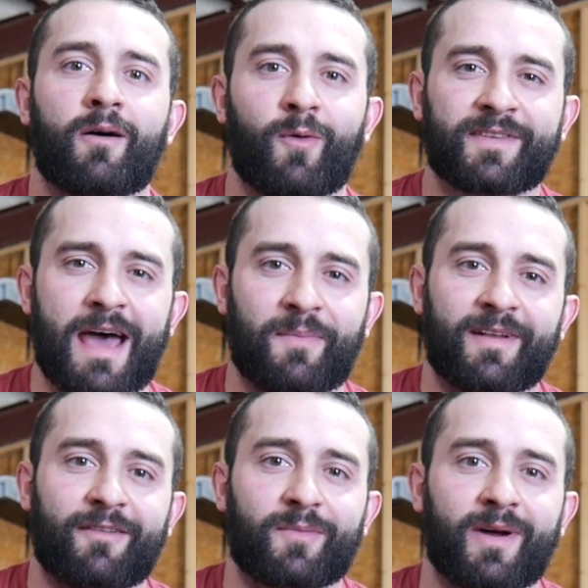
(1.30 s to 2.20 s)
What's
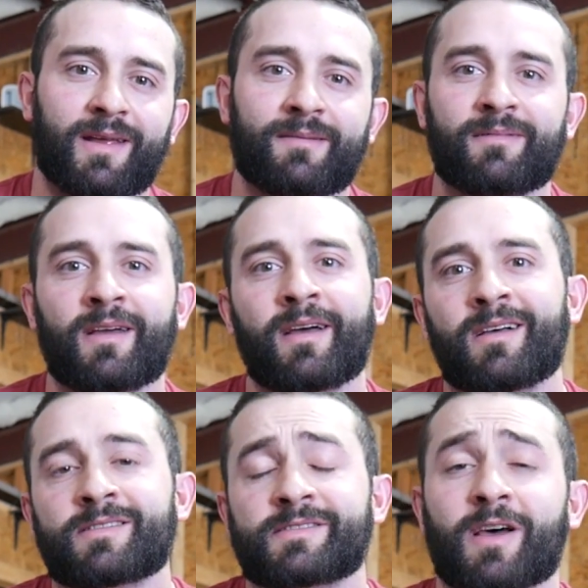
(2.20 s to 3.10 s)
happening, everybody?
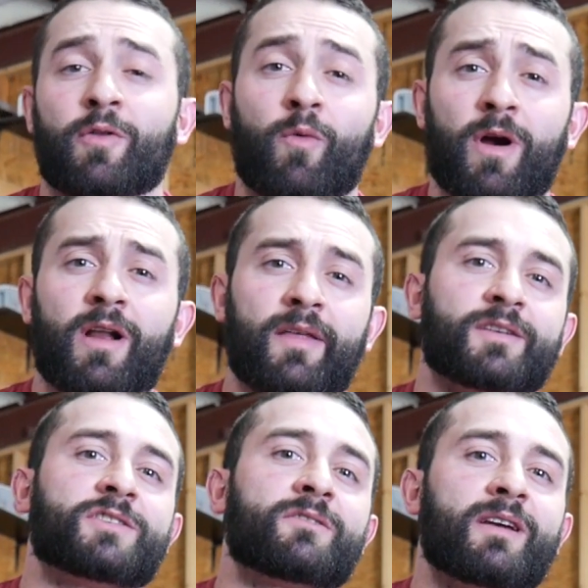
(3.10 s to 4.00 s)
So the word on the
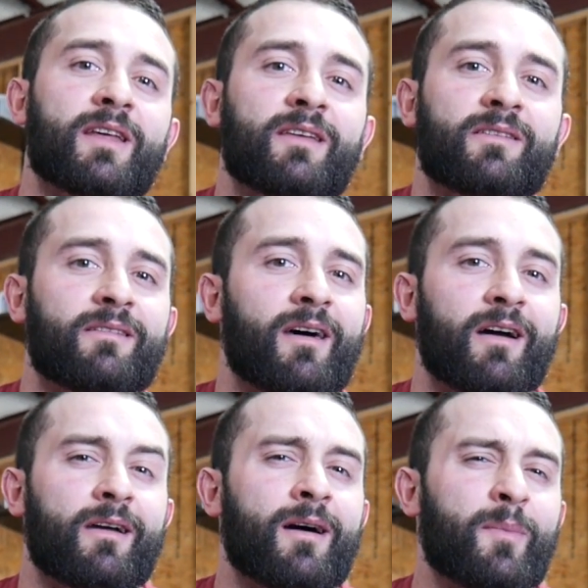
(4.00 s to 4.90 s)
street is
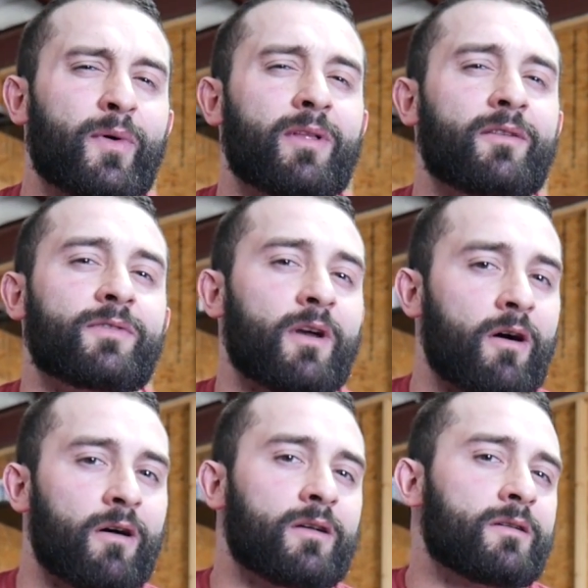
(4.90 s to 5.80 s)
a couple of
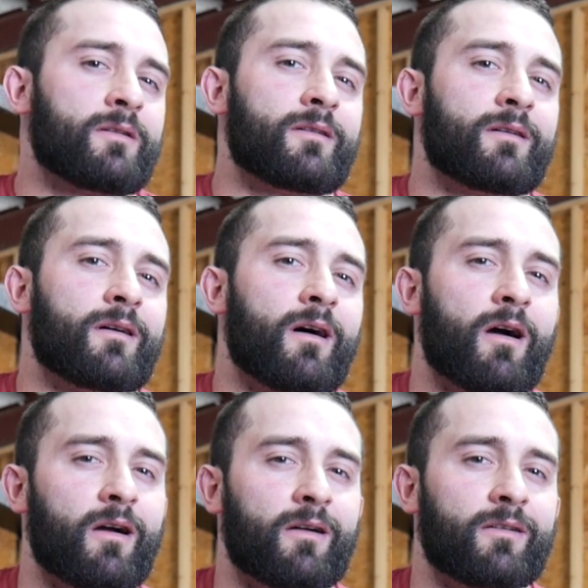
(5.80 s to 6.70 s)
y'all
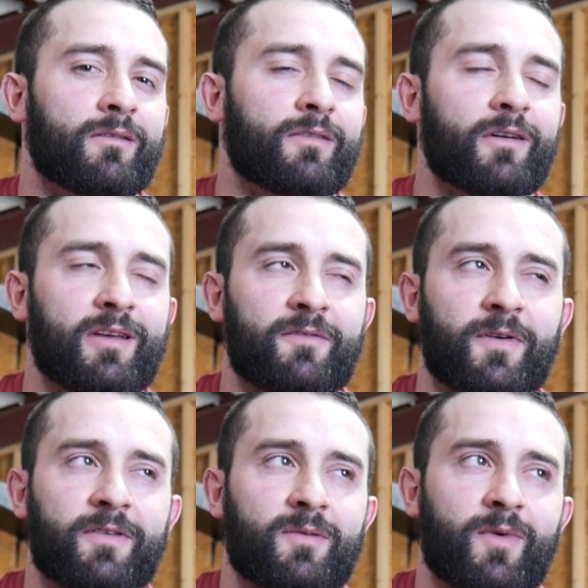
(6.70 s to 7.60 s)
are looking
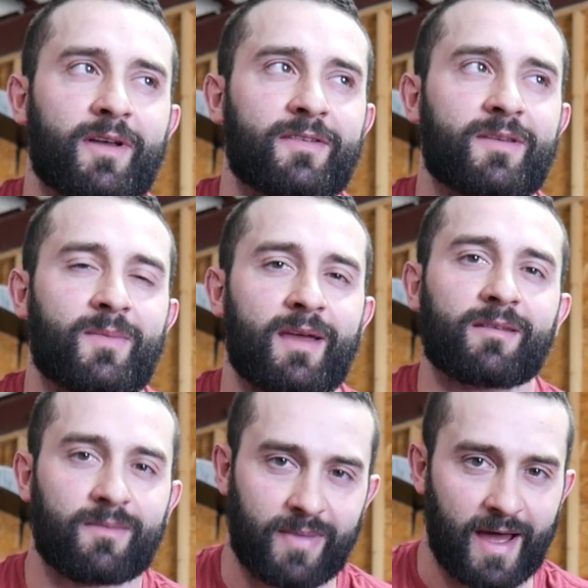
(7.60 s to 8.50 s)
for some ways to make
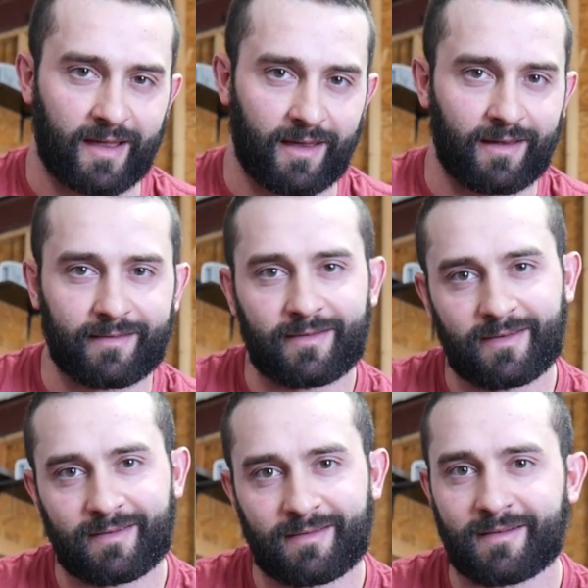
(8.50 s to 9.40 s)
some back
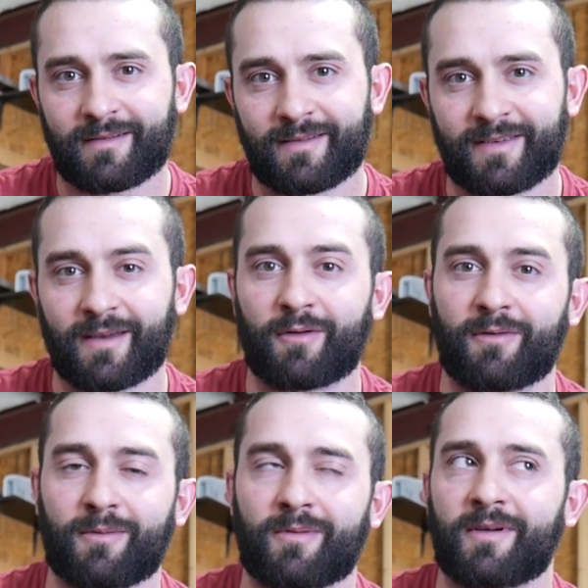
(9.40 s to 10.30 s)
gains.
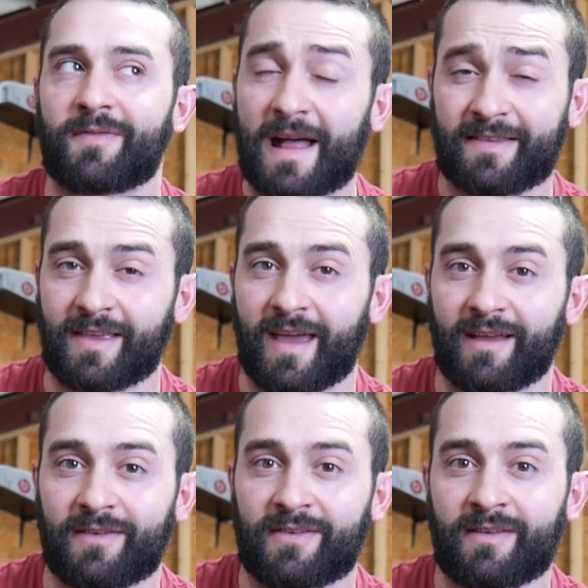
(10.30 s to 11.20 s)
So if that's the
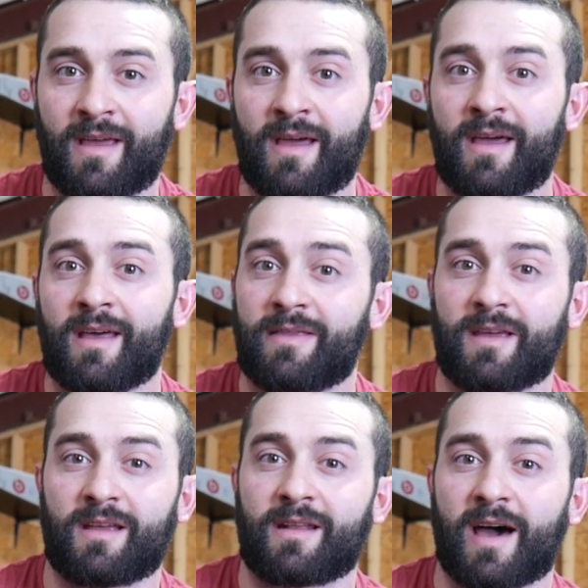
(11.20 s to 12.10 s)
case,
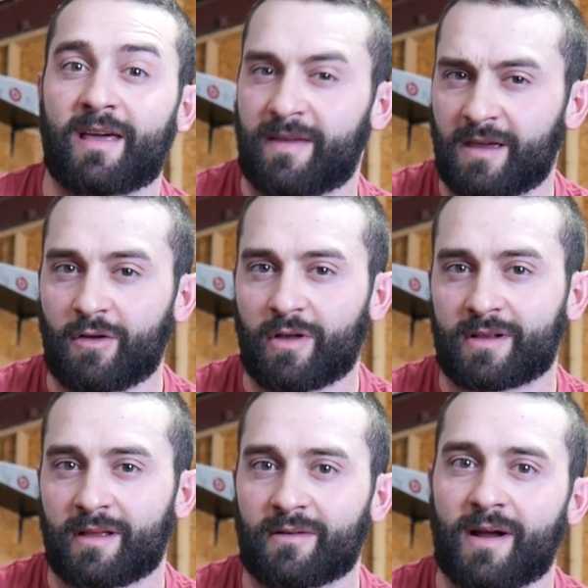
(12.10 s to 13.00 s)
then I think you
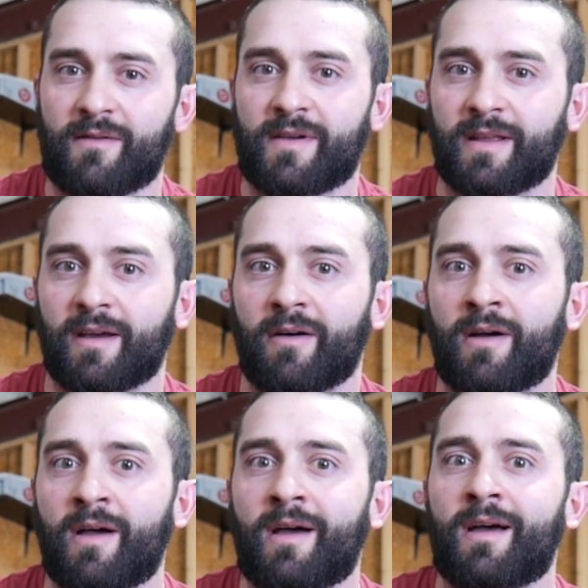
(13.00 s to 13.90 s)
clicked on the right video.
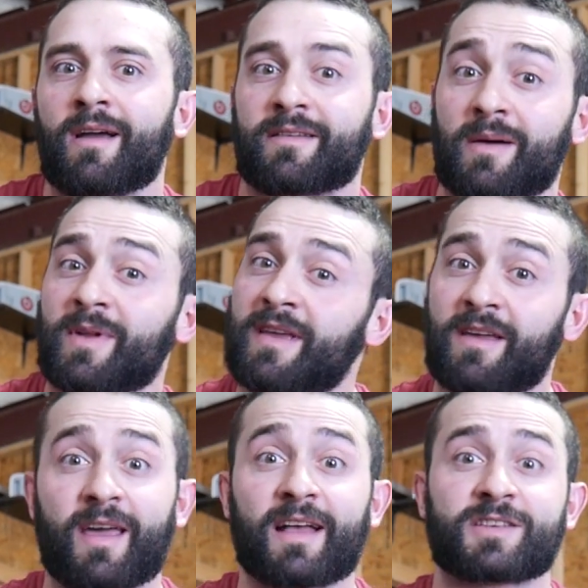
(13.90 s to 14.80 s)
Because I'm going to
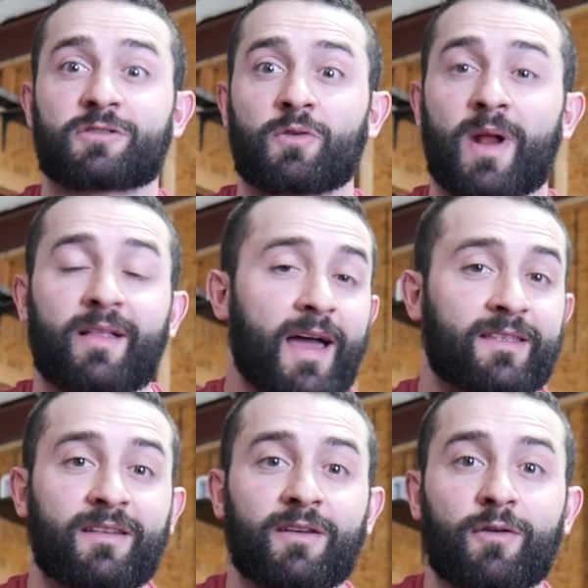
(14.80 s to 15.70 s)
take you guys through what I like
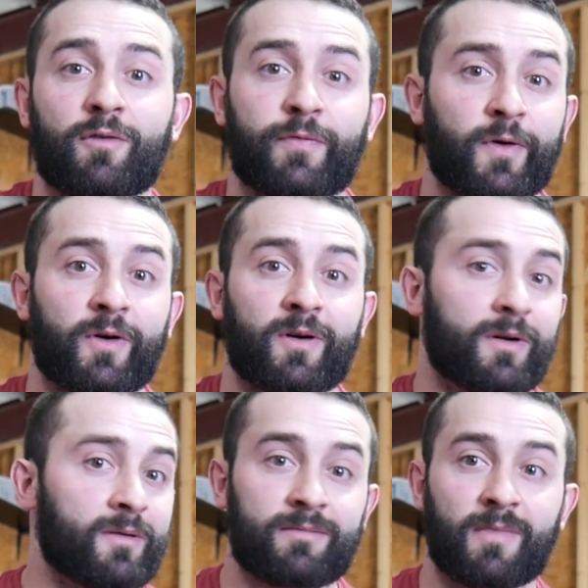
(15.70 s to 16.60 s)
to do
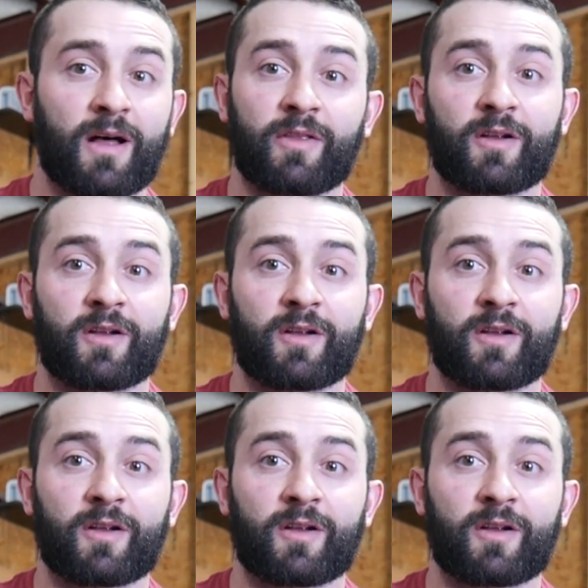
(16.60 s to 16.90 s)
for a